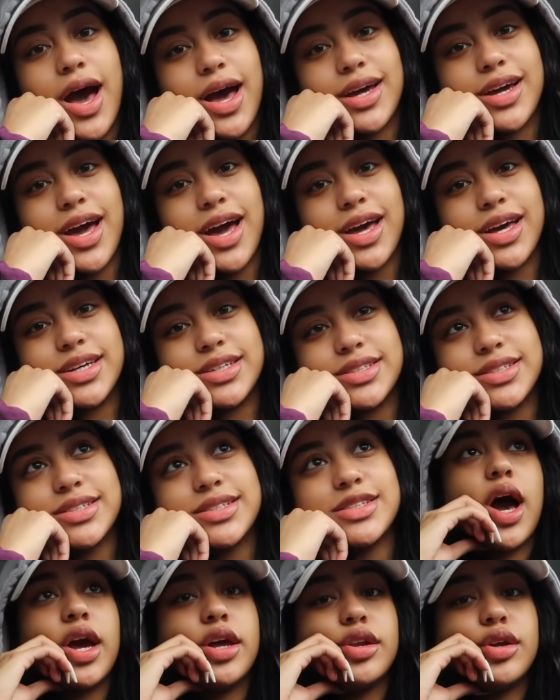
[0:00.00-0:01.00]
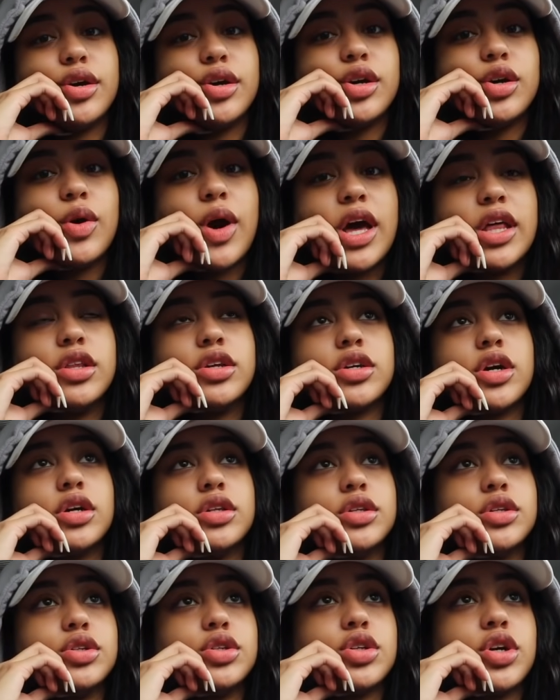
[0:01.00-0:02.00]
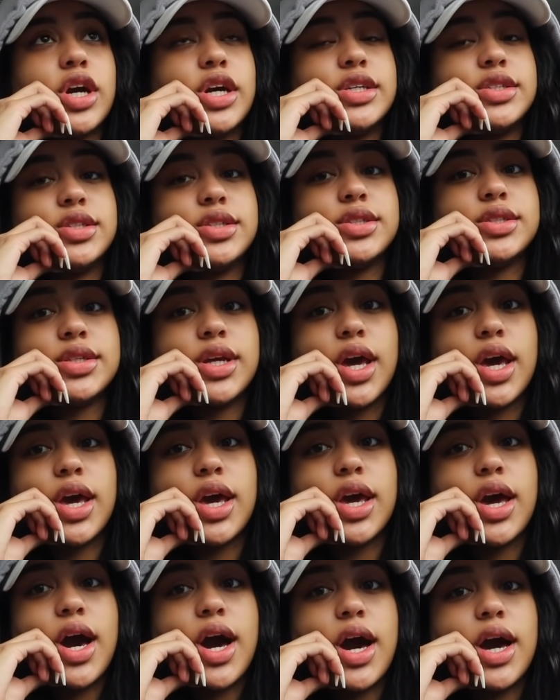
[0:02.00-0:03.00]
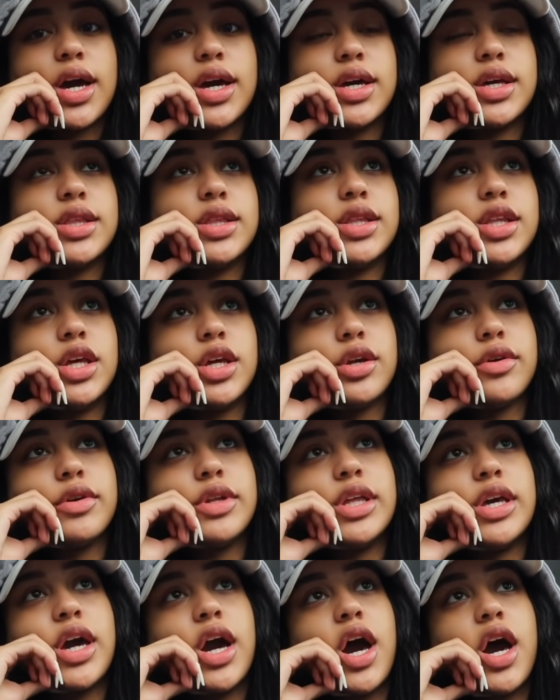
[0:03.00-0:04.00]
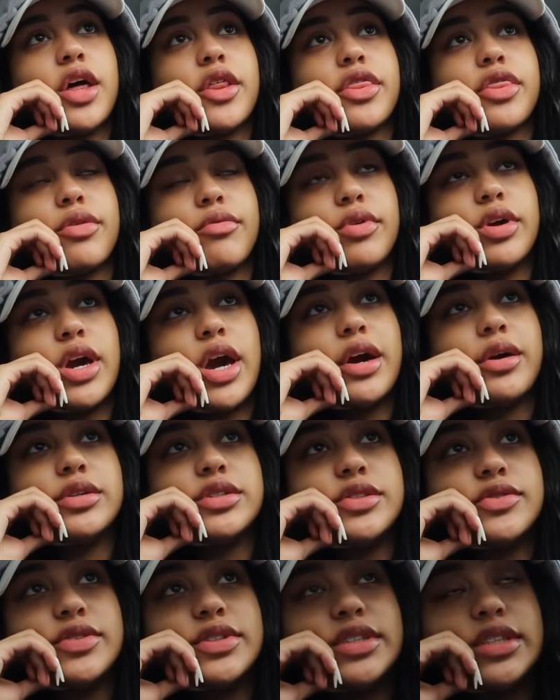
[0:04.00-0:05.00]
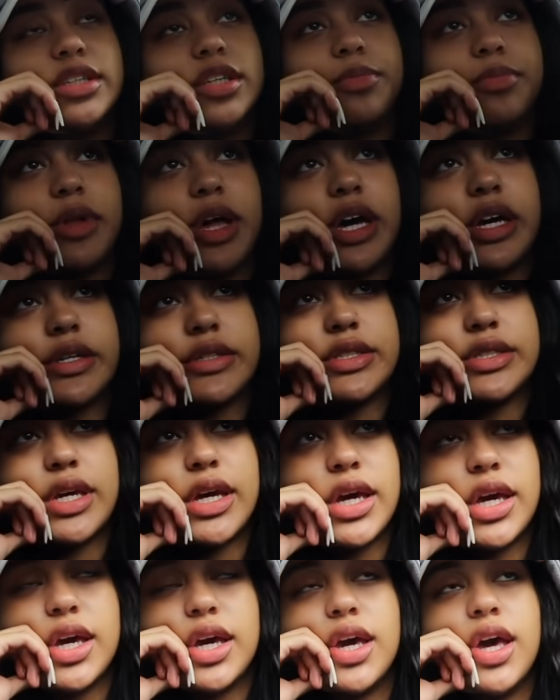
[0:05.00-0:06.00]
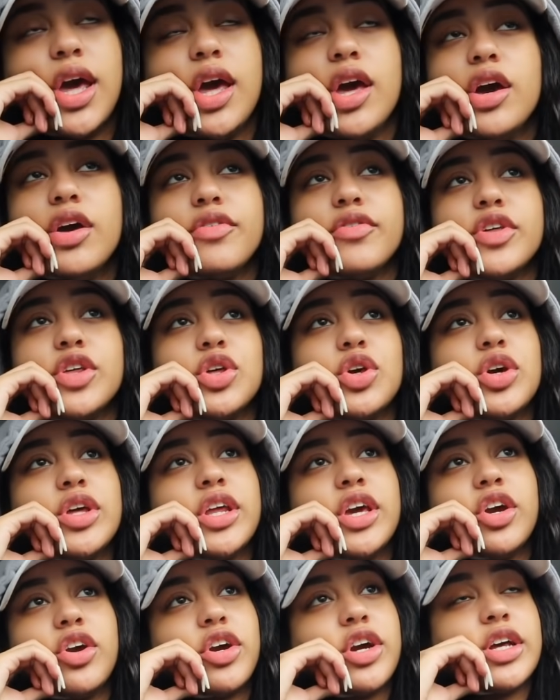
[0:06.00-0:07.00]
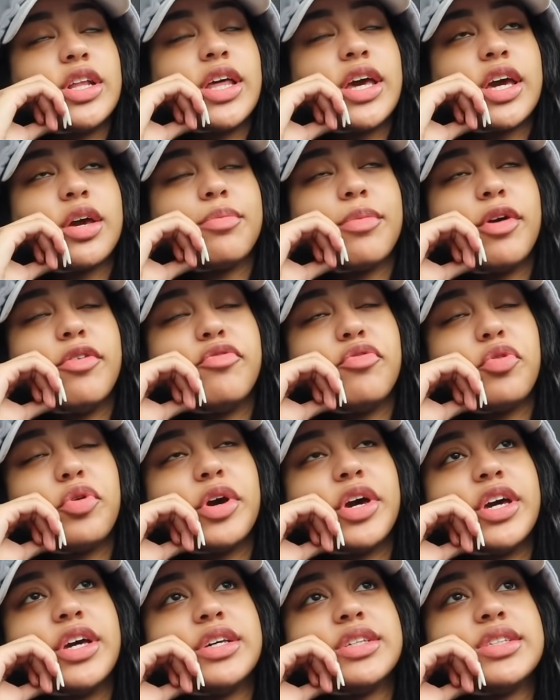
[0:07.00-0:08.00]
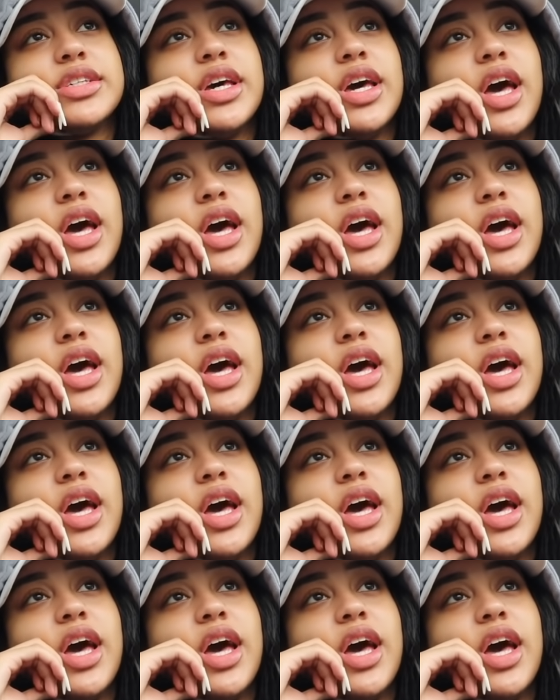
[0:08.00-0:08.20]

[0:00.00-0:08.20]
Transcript: Hi guys. I know I look a little crazy today. I literally got three hours of sleep last night. So you can hear it like in my voice.